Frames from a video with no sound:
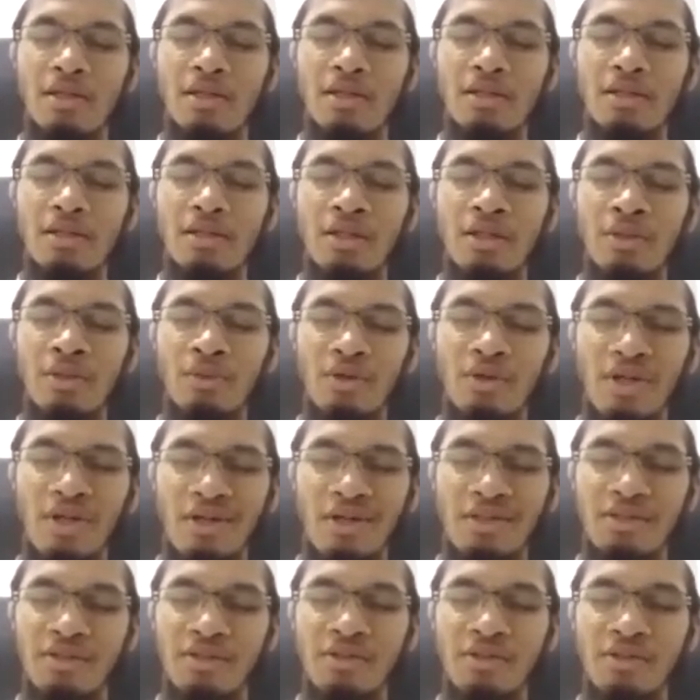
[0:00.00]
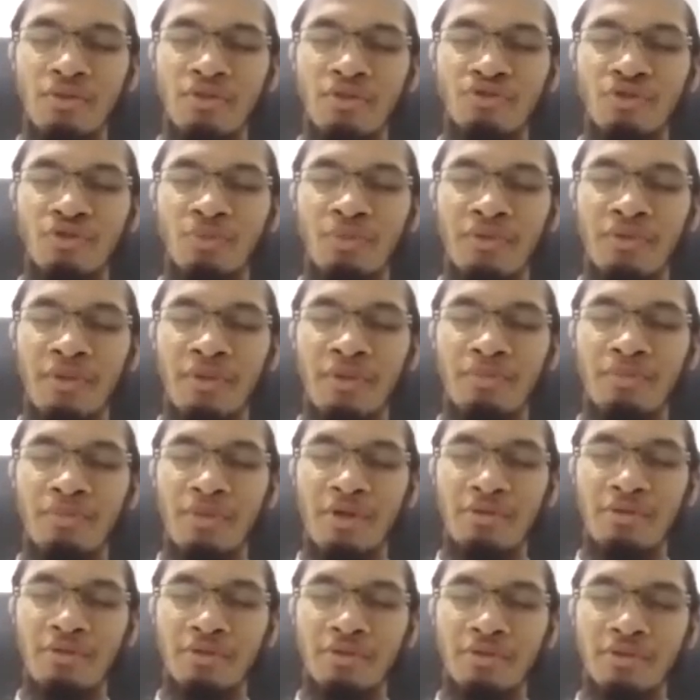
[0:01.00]
you know, connecting to the supreme
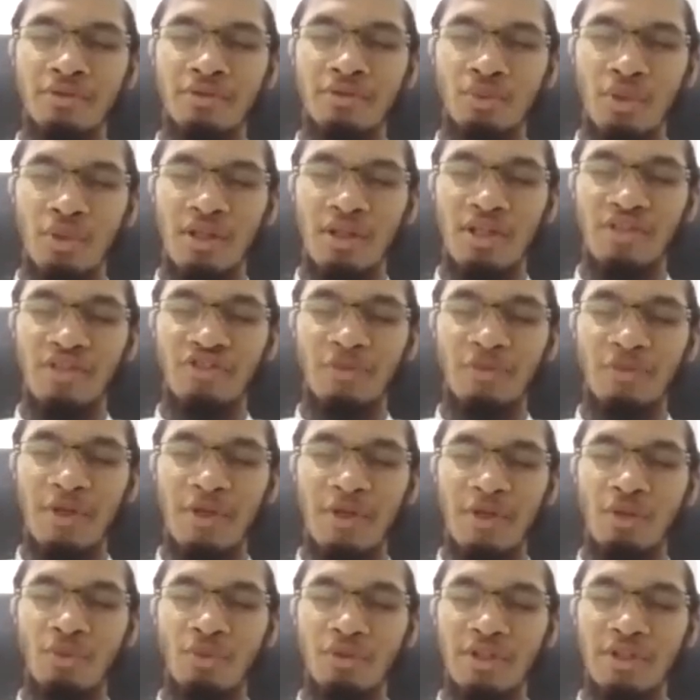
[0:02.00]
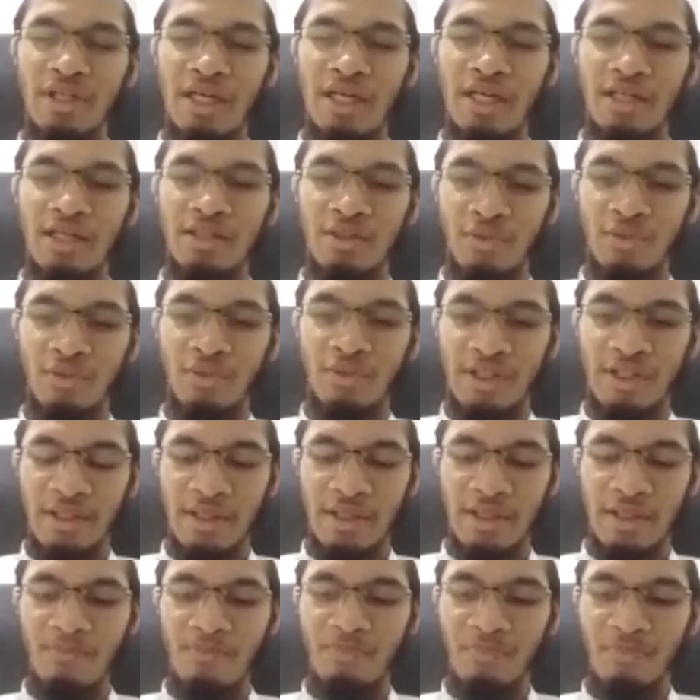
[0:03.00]
power, to Allah subhanahu wa ta'ala
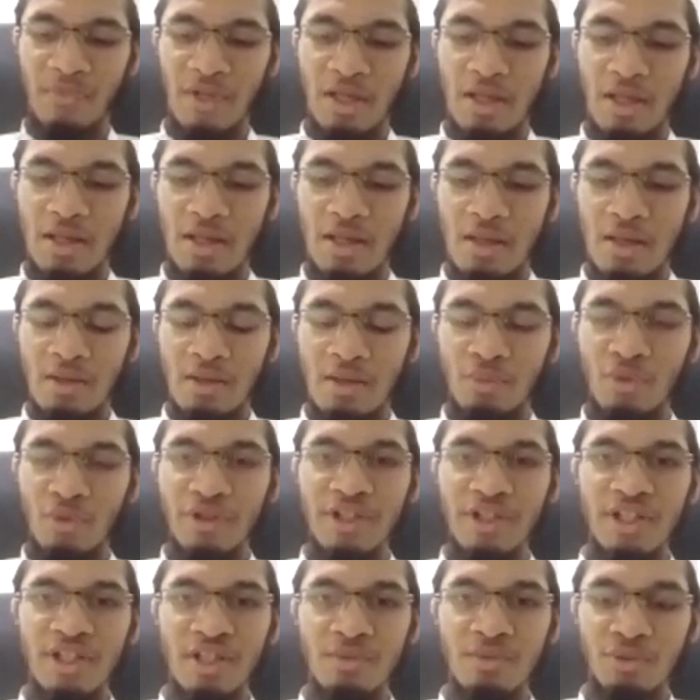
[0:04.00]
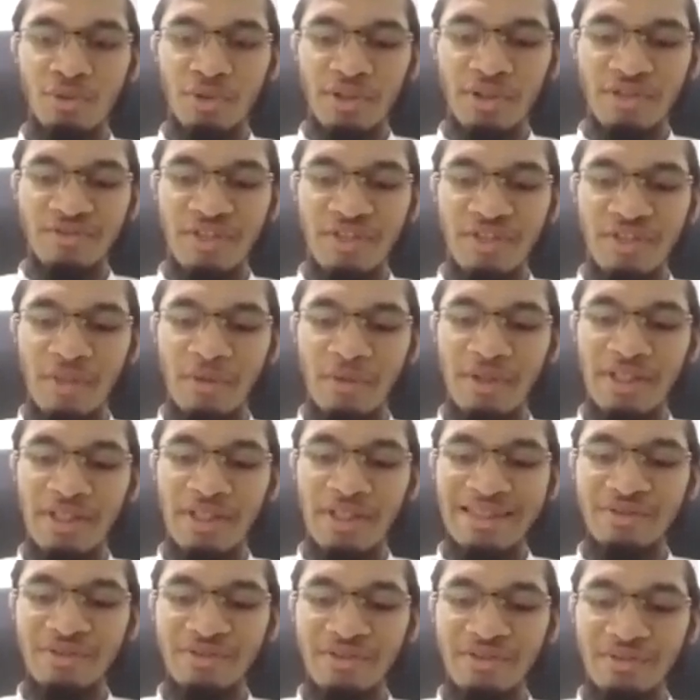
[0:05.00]
directly. Question number 27
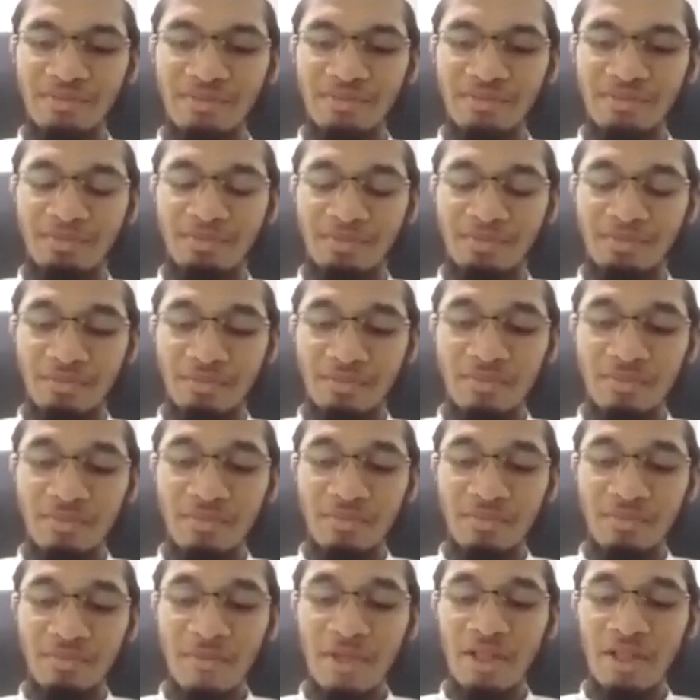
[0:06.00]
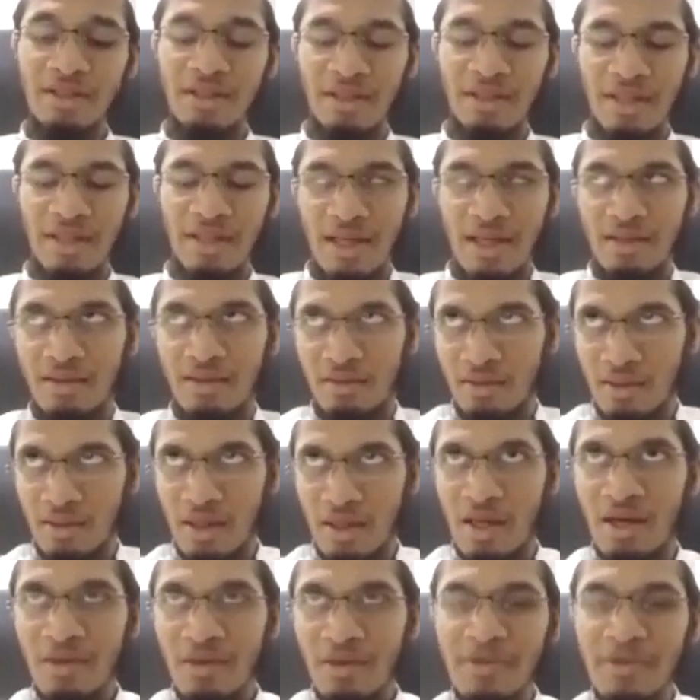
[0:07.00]
is that
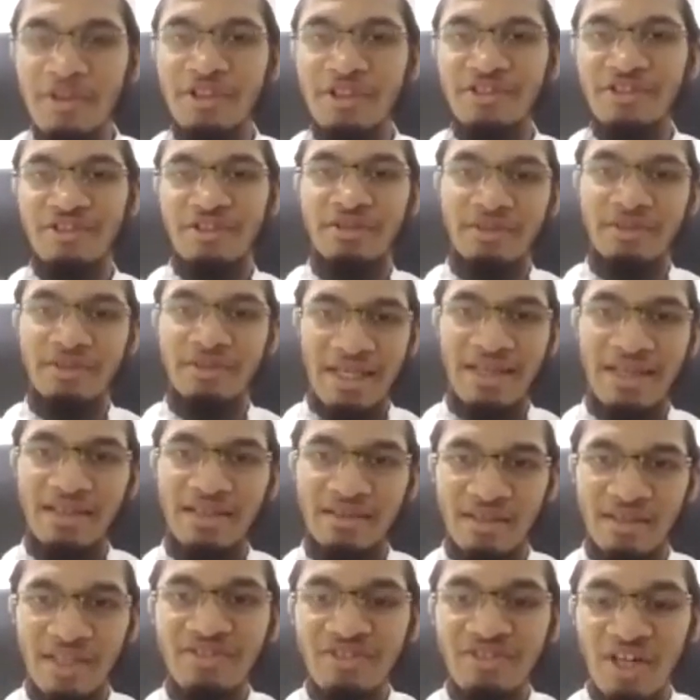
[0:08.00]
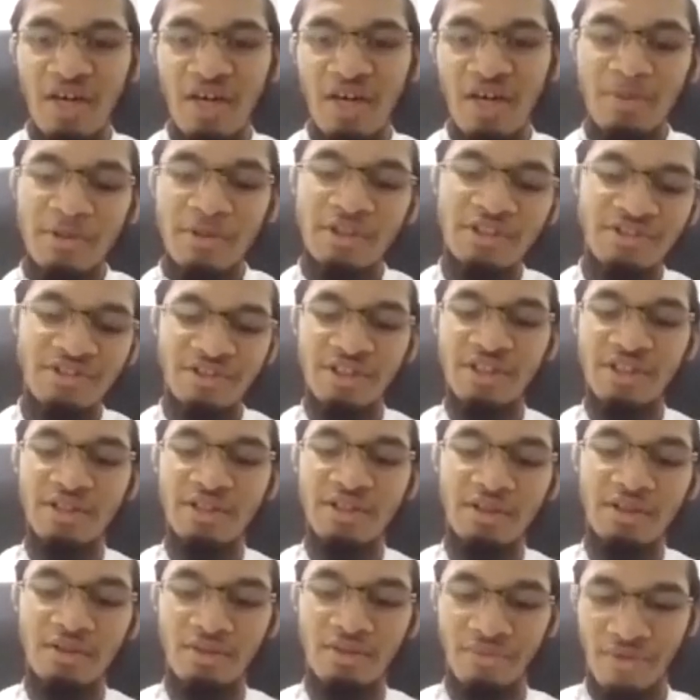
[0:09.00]
does a
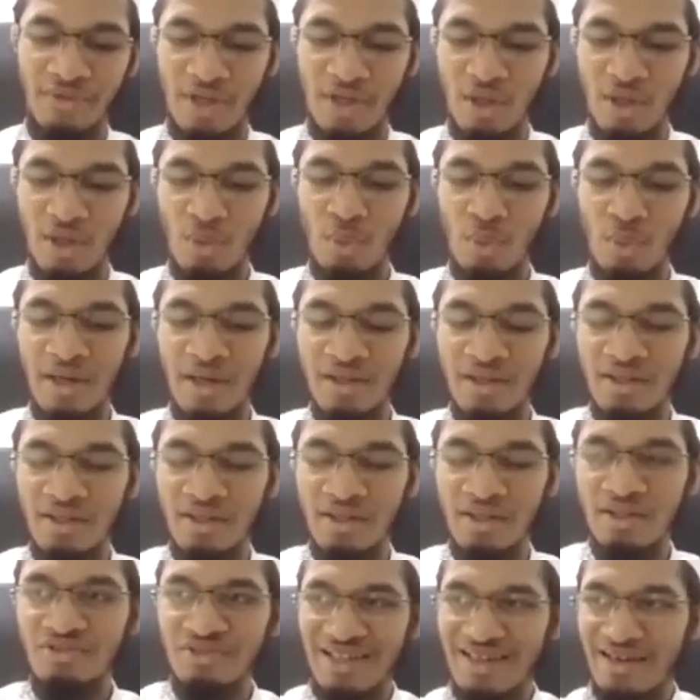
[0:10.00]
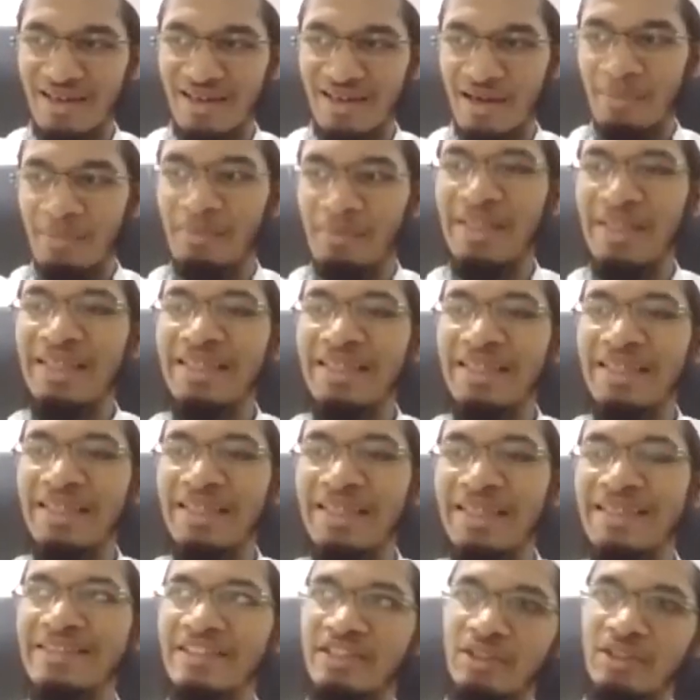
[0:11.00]
person requires a
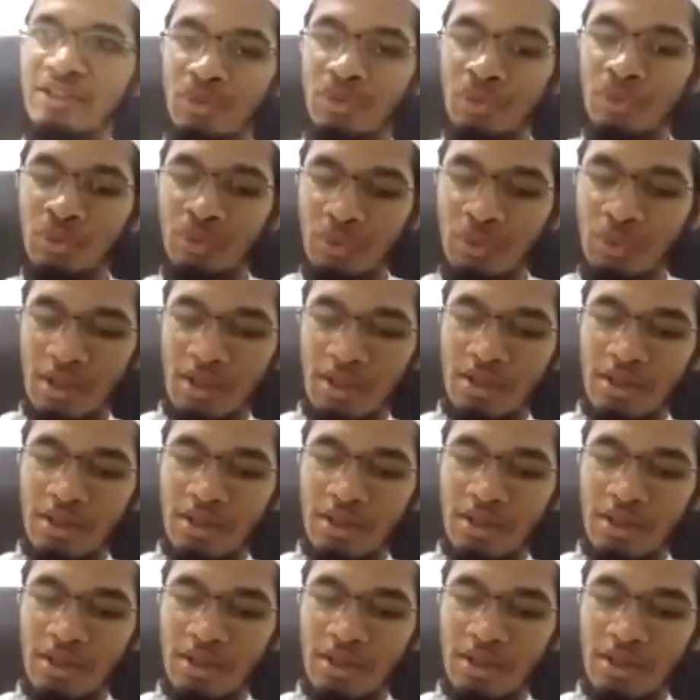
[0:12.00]
means to